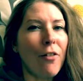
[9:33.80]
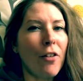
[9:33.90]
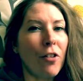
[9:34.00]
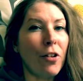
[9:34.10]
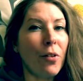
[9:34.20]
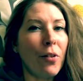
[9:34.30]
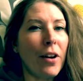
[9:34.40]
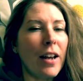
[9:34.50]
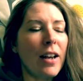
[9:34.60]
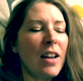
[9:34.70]
of clue
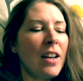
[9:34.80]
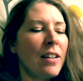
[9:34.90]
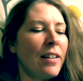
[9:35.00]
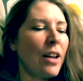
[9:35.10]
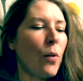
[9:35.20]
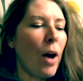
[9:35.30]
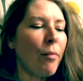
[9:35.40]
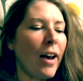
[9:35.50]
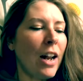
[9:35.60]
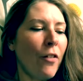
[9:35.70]
3. So I'm
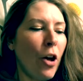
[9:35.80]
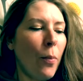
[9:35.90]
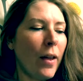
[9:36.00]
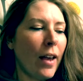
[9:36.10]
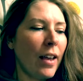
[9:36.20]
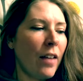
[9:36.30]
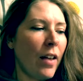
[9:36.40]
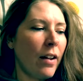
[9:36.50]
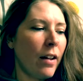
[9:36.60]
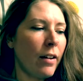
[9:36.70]
kind of hoping I can get
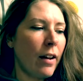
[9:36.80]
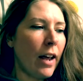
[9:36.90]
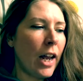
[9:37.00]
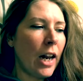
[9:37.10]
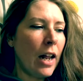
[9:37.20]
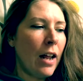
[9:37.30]
that done tonight.